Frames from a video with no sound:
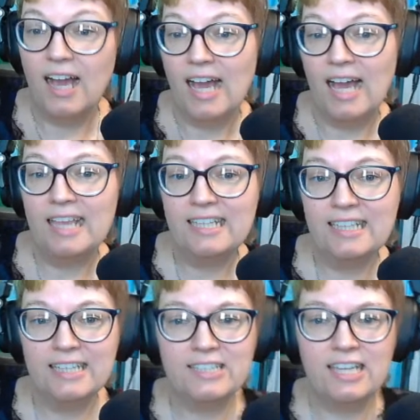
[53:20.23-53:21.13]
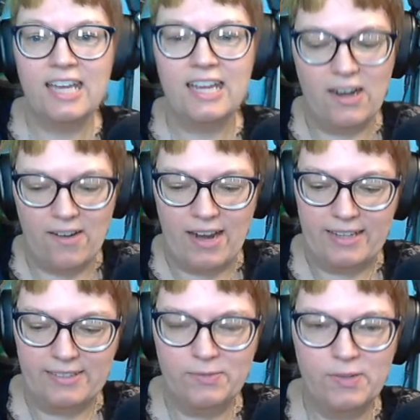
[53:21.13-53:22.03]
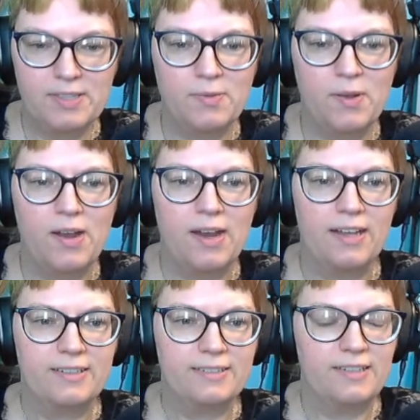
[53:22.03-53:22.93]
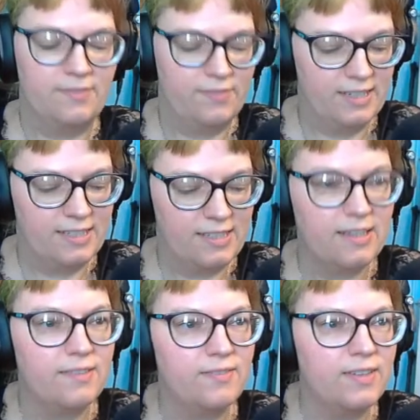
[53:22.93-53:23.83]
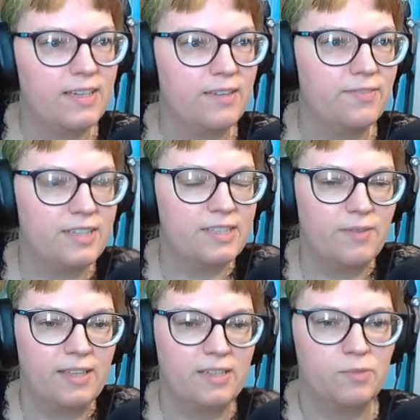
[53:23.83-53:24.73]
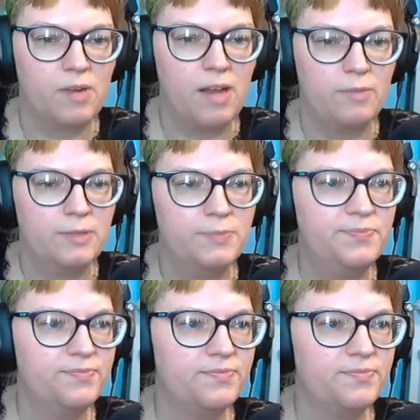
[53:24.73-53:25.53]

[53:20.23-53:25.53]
I think that's good. All right, once more. I think I fixed my little problem.